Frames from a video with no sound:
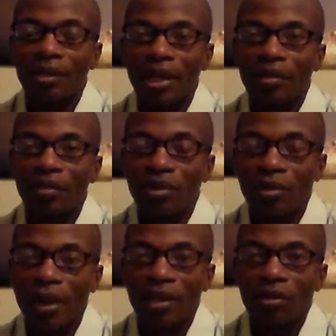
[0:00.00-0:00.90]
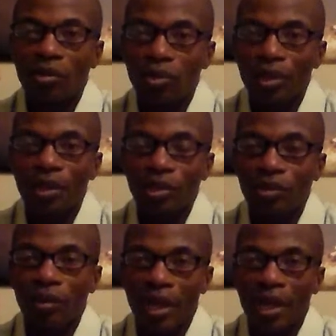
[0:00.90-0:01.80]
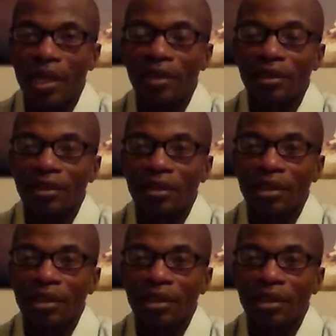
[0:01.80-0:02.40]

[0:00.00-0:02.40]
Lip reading: that no matter where you at,